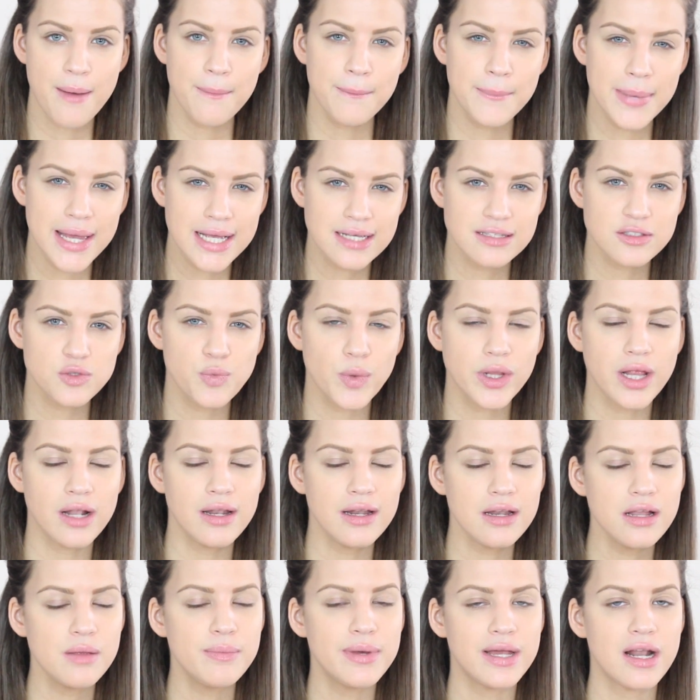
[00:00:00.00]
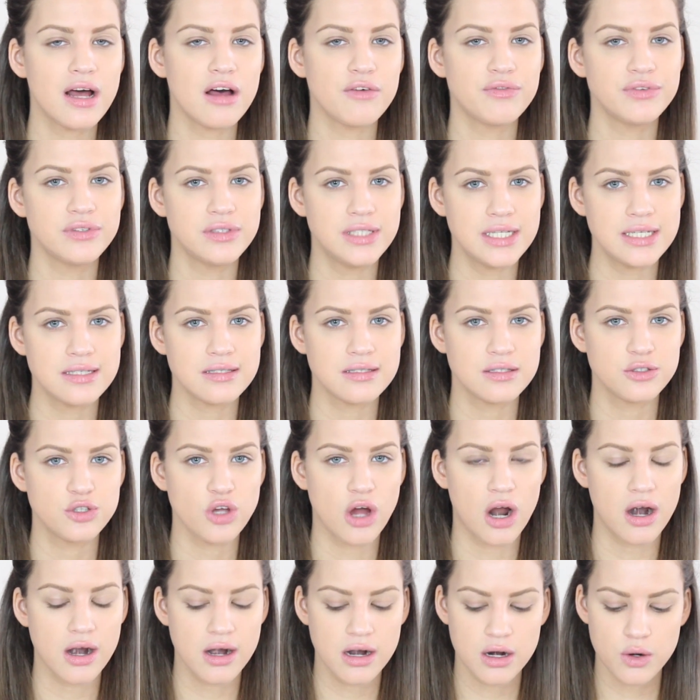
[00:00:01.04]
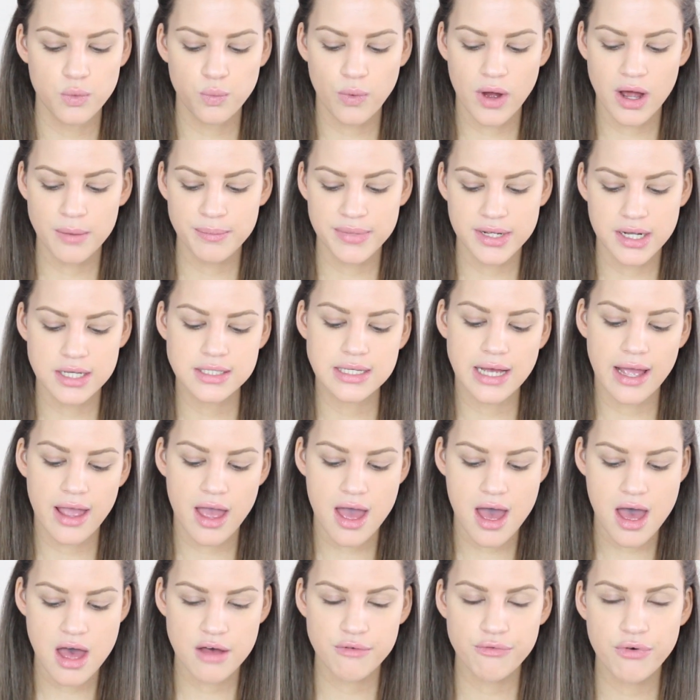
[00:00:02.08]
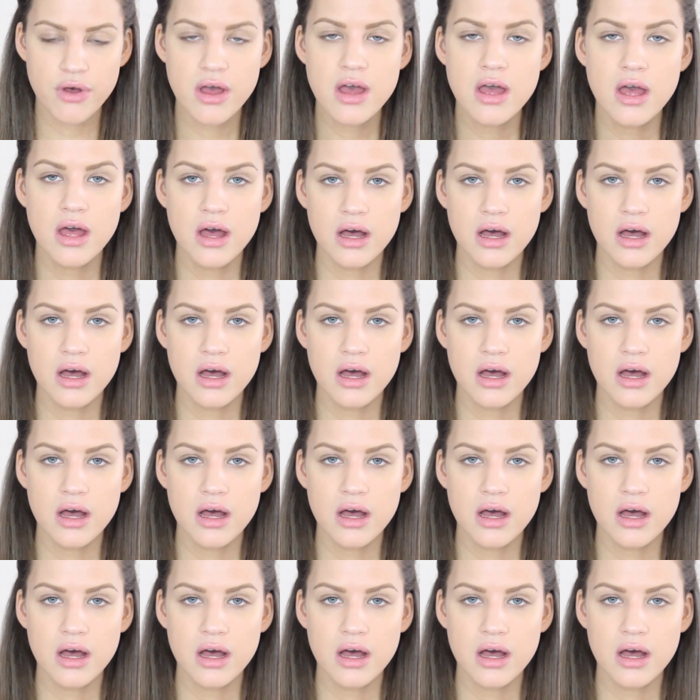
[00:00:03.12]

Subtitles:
mixed with a little bit of this darker one because I have